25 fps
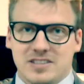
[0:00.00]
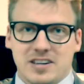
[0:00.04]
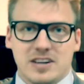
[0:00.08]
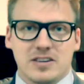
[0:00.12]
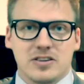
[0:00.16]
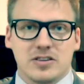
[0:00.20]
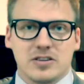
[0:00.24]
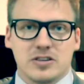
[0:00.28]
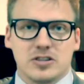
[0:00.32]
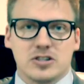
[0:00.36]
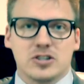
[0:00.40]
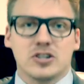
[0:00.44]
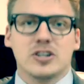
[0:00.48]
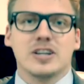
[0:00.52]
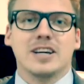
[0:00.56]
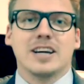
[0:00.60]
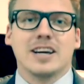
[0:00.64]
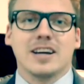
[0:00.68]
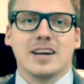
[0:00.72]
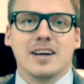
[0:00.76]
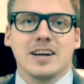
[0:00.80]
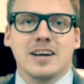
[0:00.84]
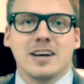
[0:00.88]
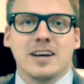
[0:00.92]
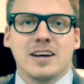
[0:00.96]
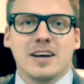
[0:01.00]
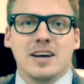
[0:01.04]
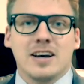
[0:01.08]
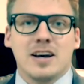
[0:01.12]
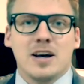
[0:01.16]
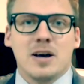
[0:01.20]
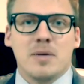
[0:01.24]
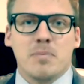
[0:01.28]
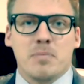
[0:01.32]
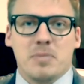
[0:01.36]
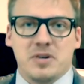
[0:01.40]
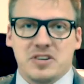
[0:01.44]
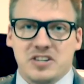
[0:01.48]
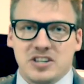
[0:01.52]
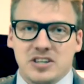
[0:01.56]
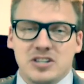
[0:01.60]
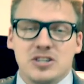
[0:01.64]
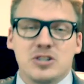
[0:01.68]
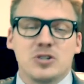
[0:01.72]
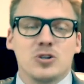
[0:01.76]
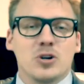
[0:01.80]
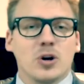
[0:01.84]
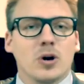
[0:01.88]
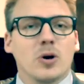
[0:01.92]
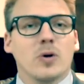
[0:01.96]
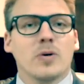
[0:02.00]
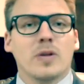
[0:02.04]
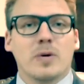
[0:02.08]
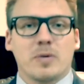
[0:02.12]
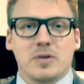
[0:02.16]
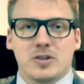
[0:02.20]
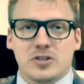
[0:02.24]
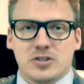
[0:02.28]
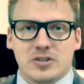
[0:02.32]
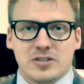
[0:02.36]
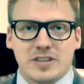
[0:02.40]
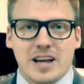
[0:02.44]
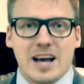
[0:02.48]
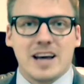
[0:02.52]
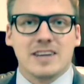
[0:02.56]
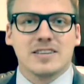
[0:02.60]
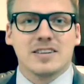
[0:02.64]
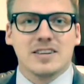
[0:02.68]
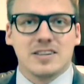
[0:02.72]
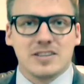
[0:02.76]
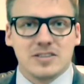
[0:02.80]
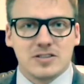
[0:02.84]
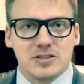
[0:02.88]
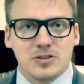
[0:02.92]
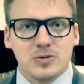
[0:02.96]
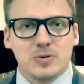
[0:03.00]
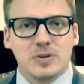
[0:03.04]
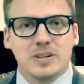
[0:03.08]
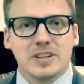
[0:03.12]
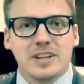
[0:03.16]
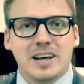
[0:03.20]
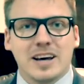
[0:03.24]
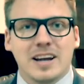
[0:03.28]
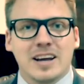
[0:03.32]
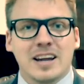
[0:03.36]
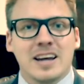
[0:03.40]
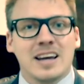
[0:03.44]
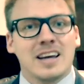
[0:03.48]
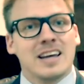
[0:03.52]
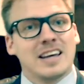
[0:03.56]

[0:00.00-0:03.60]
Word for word: under the tree. But did you know that when Santa is doing that,